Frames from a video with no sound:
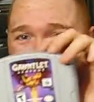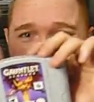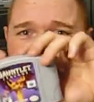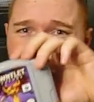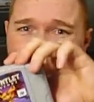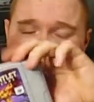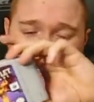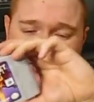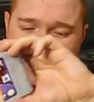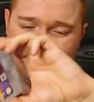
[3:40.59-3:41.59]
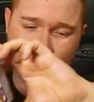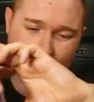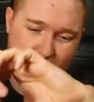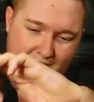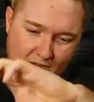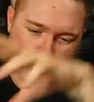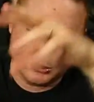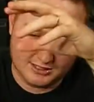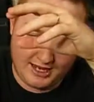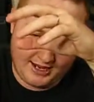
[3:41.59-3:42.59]
But this is great, a lot of fun,
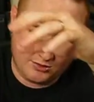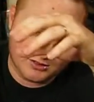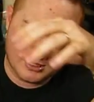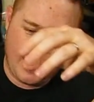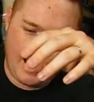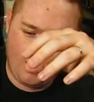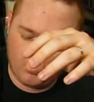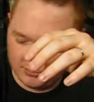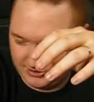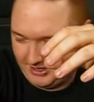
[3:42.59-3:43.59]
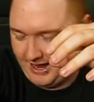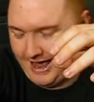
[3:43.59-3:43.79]
hours and hours and hours and